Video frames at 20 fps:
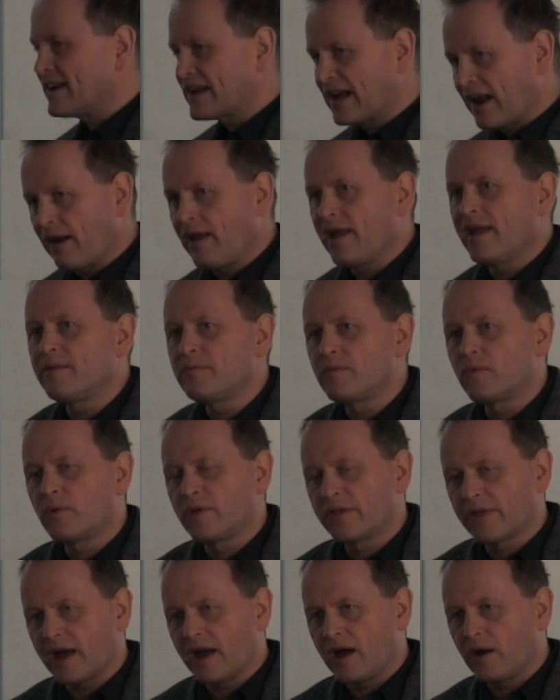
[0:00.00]
can claim
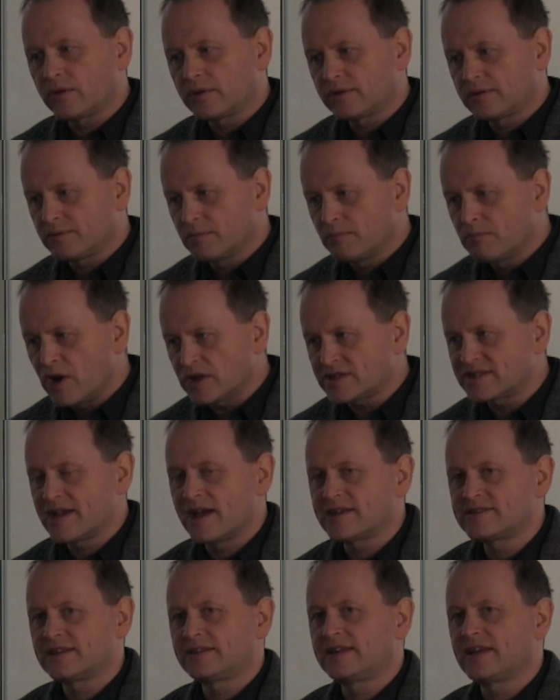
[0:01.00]
without much
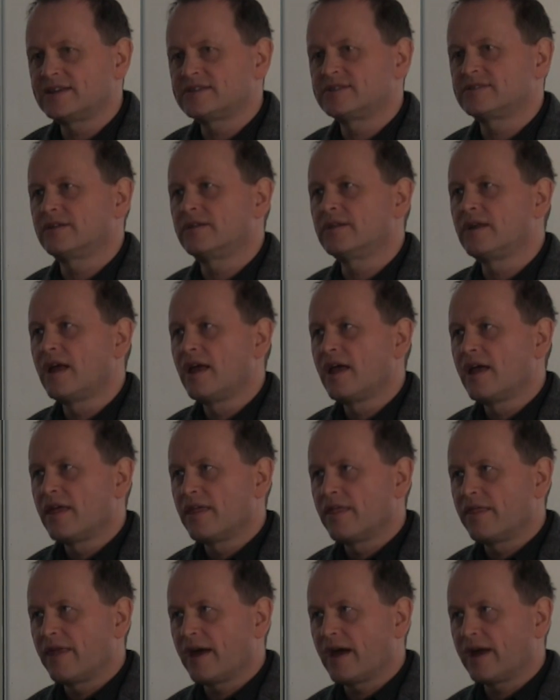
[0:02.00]
hesitation
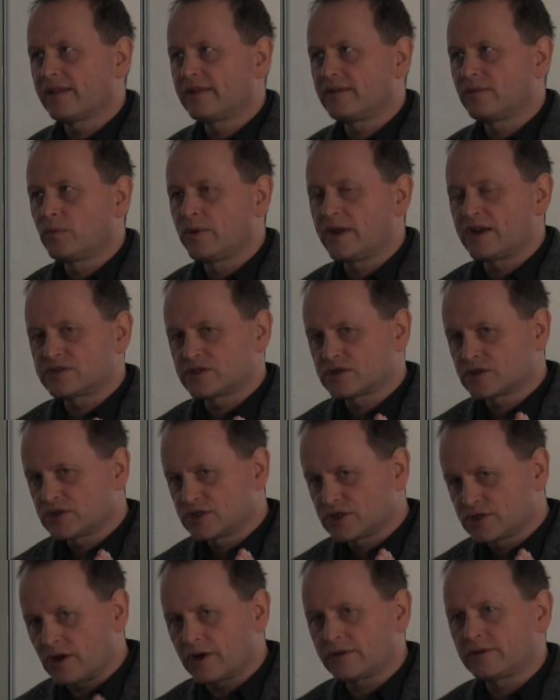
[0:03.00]
that we are
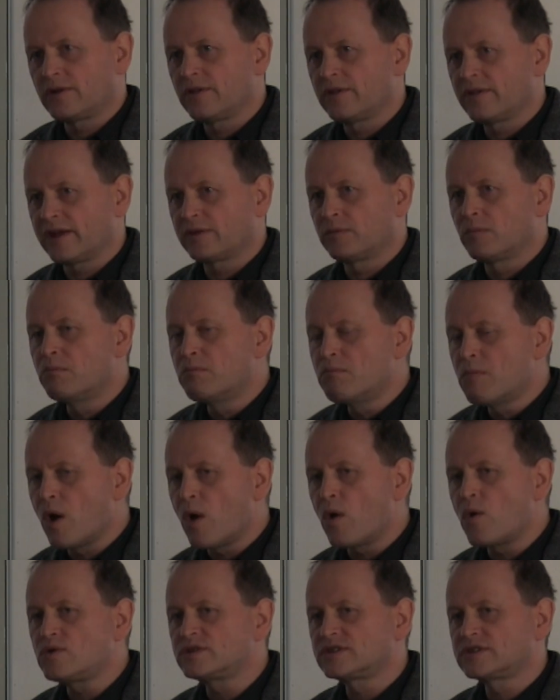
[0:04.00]
certain that
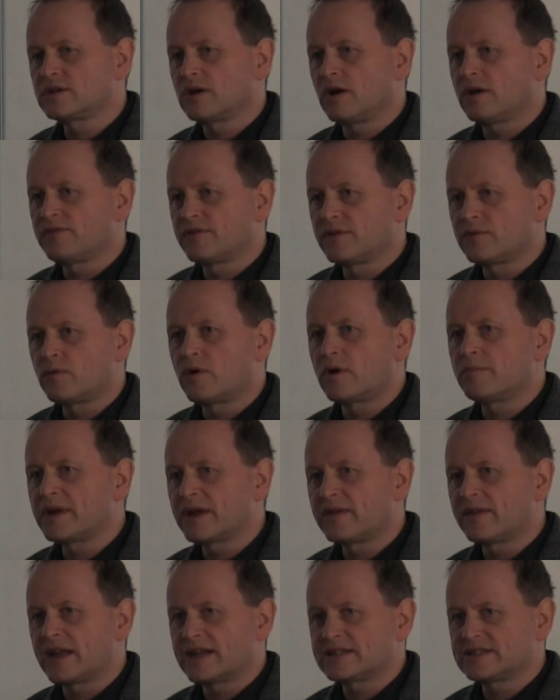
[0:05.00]
most of the
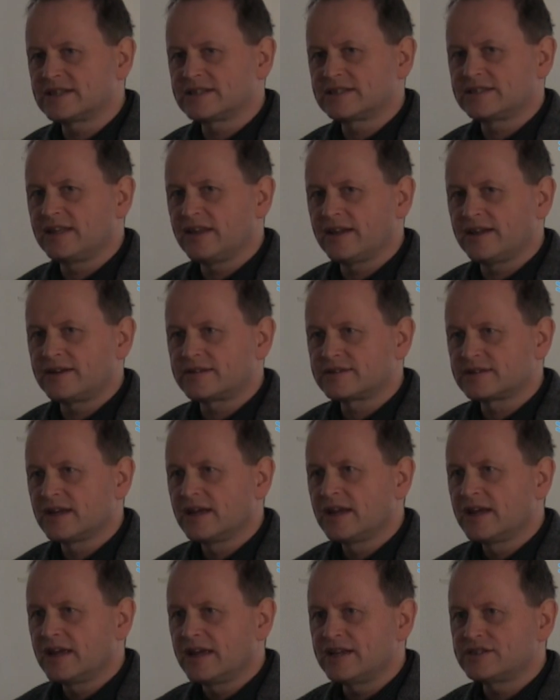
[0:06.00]
warming in the last 60 years
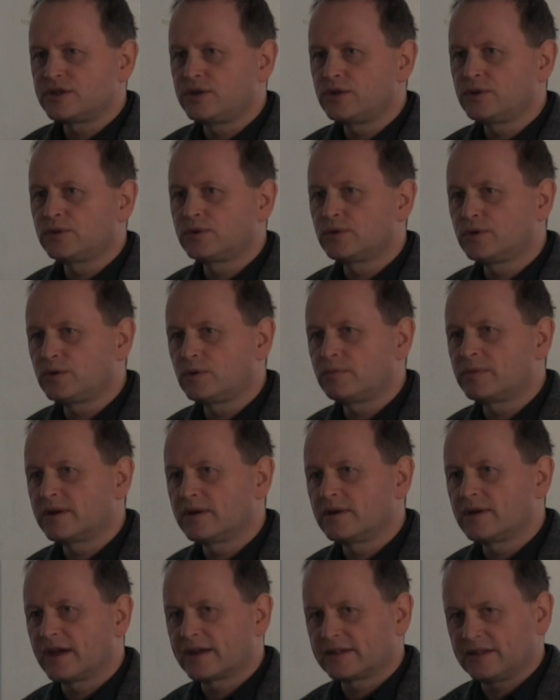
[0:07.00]
is due to
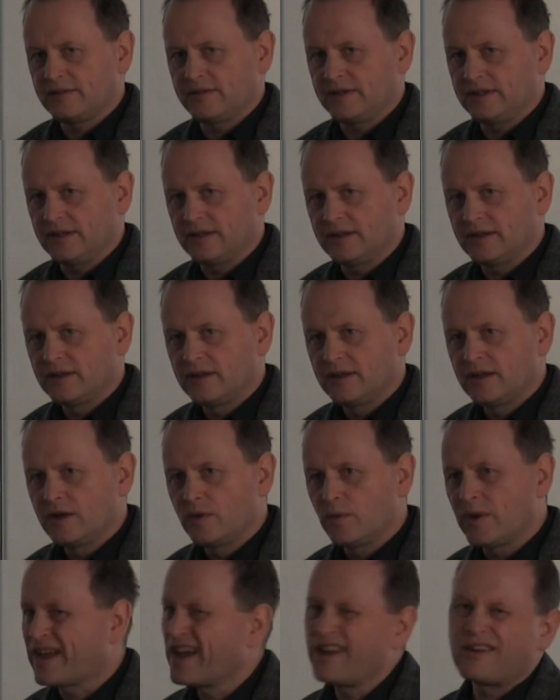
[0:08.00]
human activity.
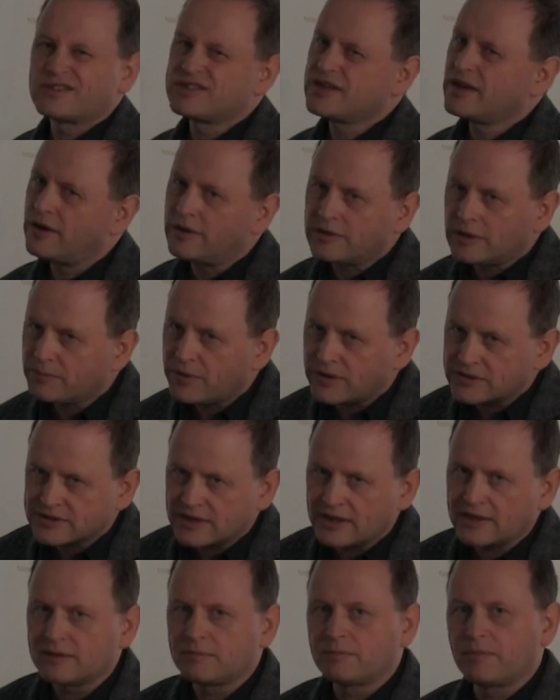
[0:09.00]
We cannot say
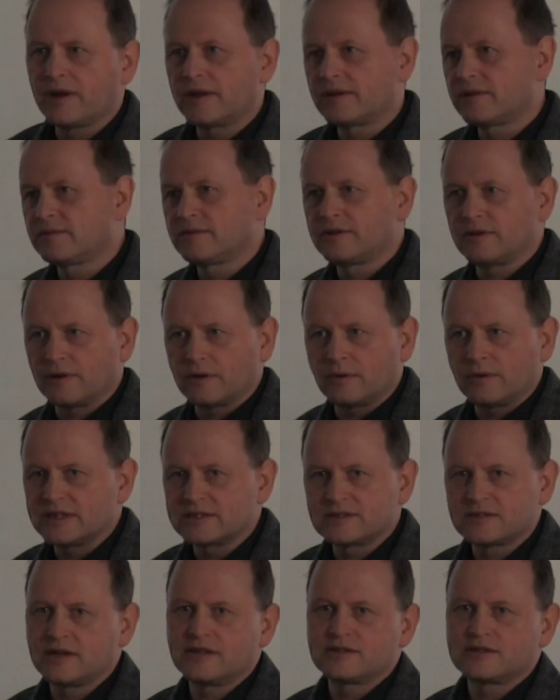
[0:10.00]
100%, but you know,
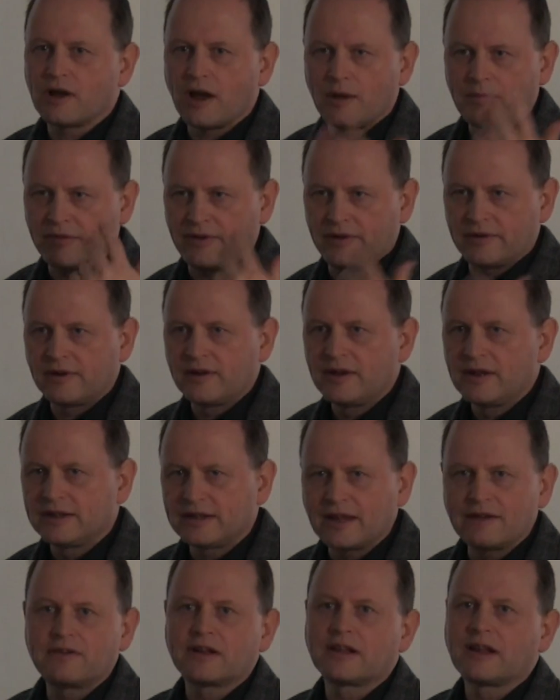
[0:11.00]
it's up there.
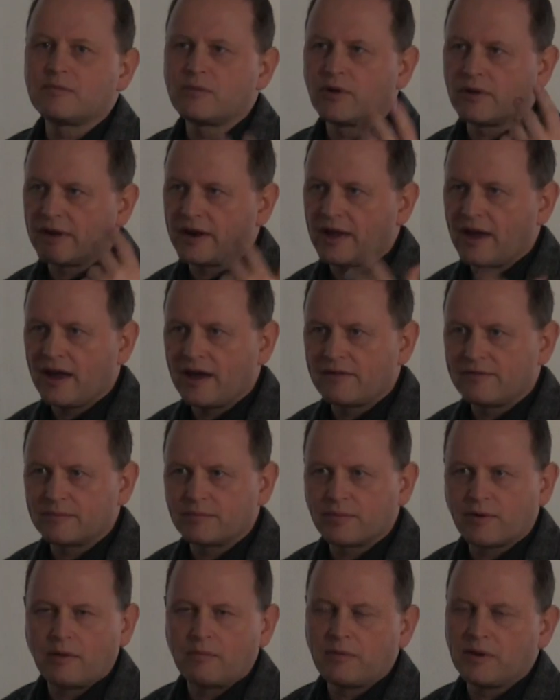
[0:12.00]
Definitely more than half,
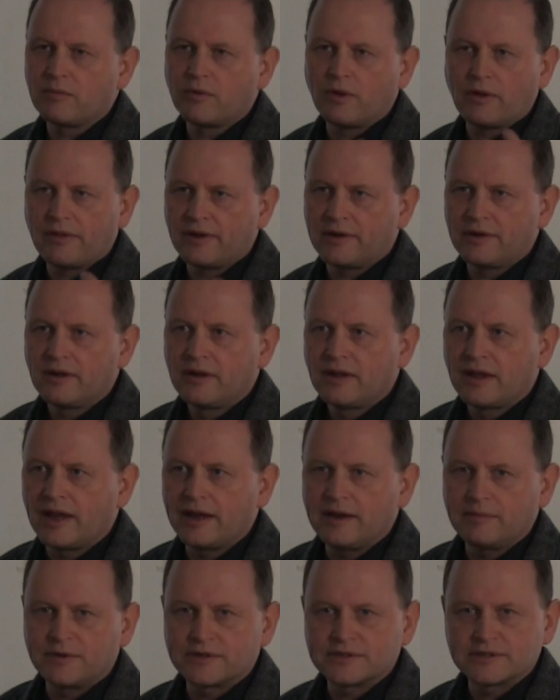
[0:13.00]
and probably more than
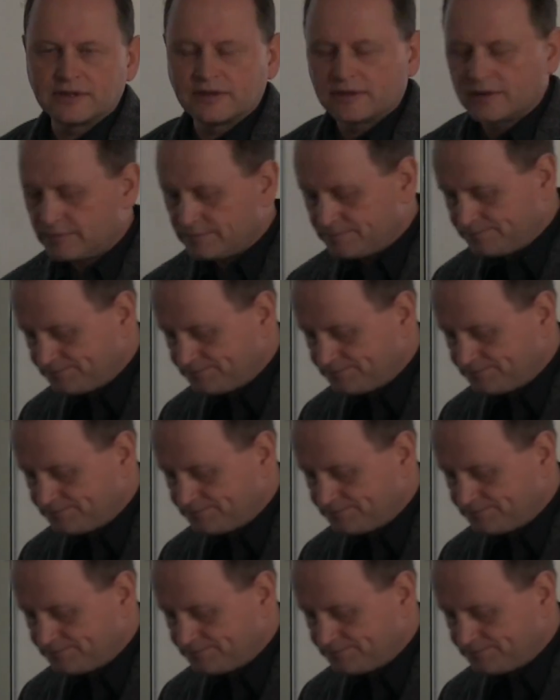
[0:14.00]
80%.